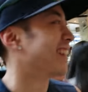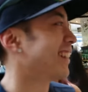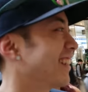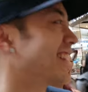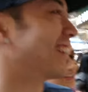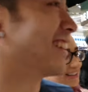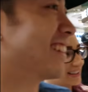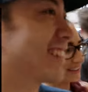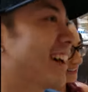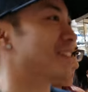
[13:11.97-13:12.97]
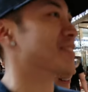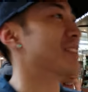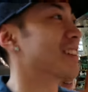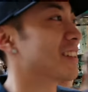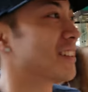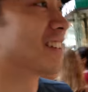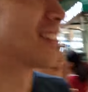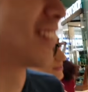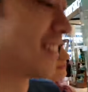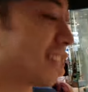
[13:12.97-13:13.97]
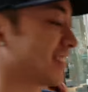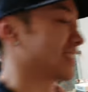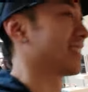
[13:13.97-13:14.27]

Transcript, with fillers: we'll take it from there. But I think this ends